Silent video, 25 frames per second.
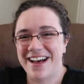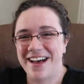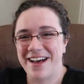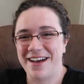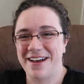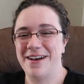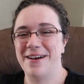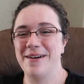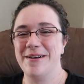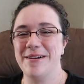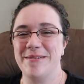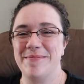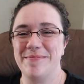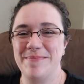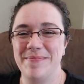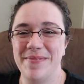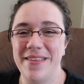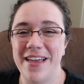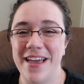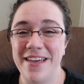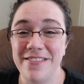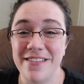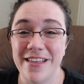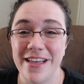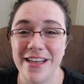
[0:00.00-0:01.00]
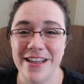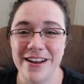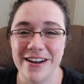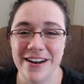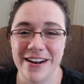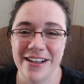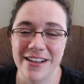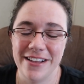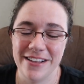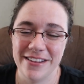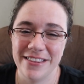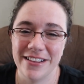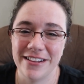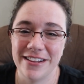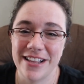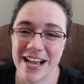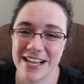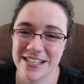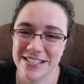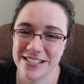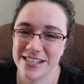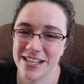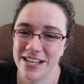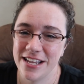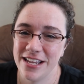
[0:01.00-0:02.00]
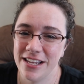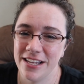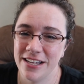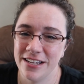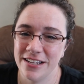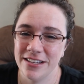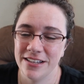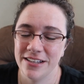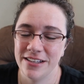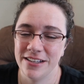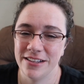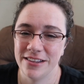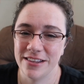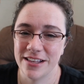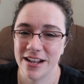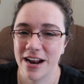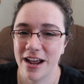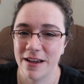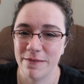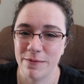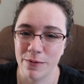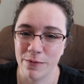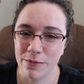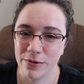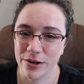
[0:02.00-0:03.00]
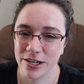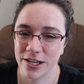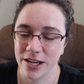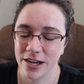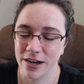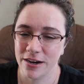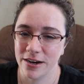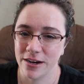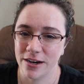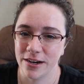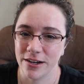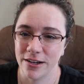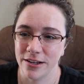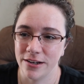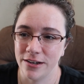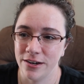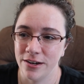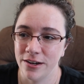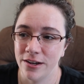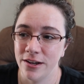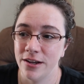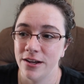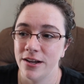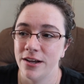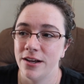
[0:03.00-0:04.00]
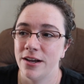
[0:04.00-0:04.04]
um, and then the last thing that I've been working on,